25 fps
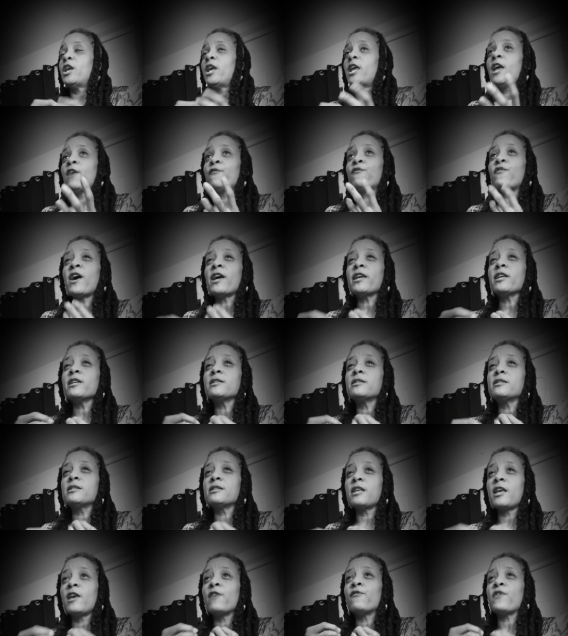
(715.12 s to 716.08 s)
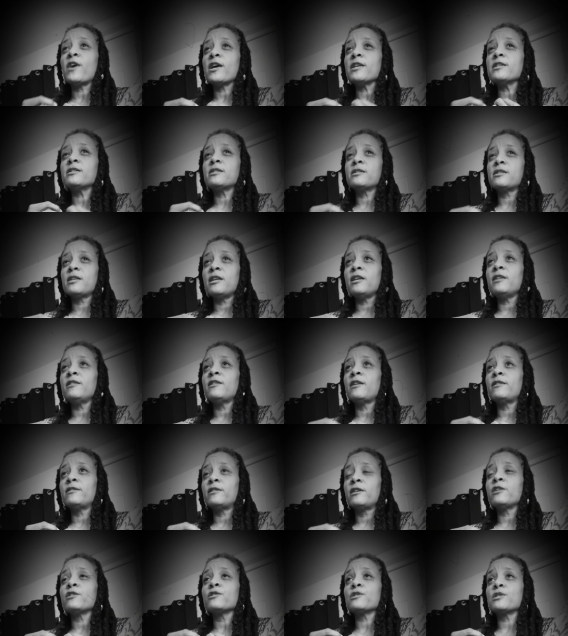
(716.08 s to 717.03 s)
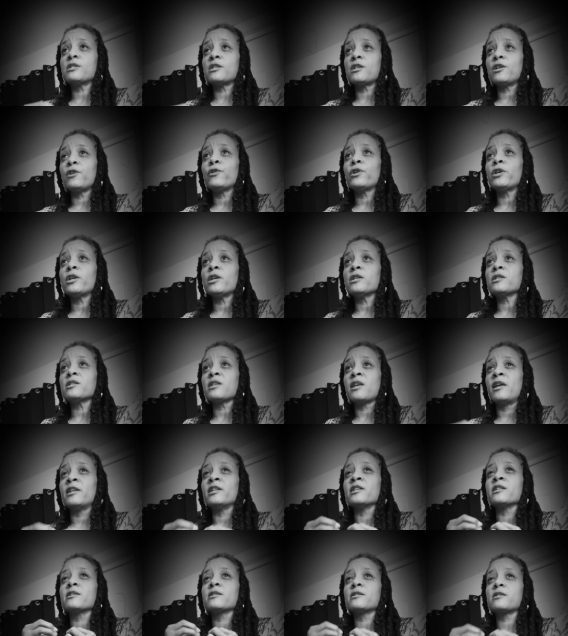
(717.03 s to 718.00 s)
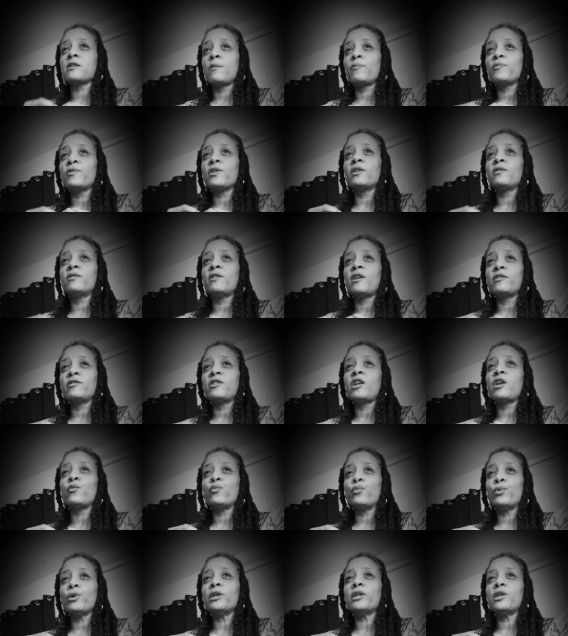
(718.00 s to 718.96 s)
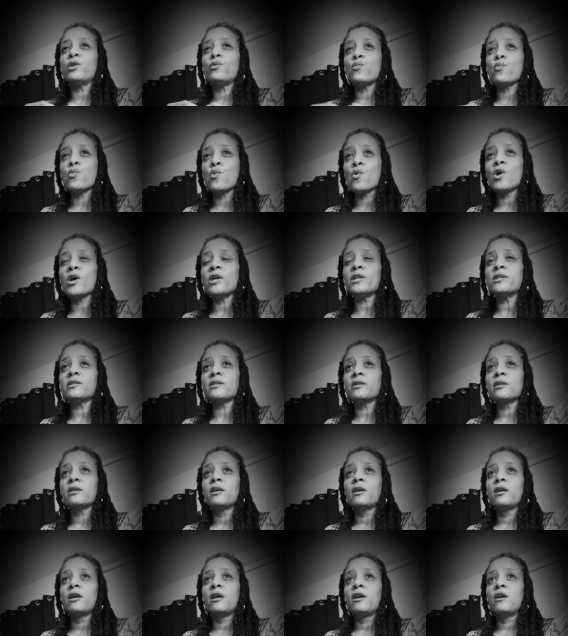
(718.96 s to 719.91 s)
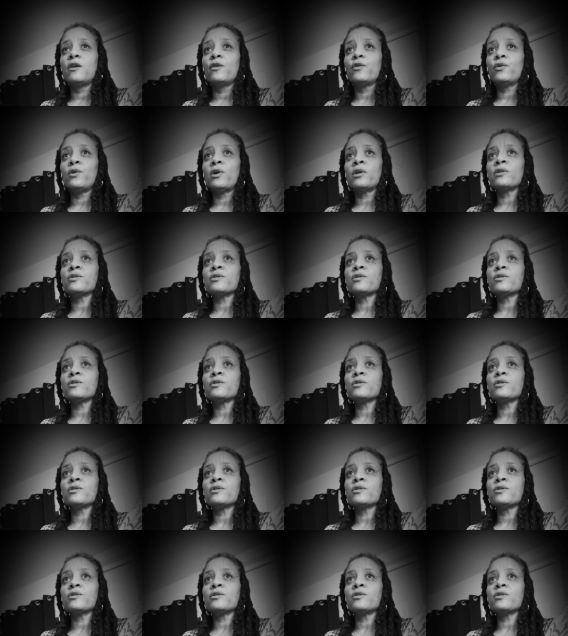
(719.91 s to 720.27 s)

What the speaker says: if I see that they're serious and it's something that they really want, you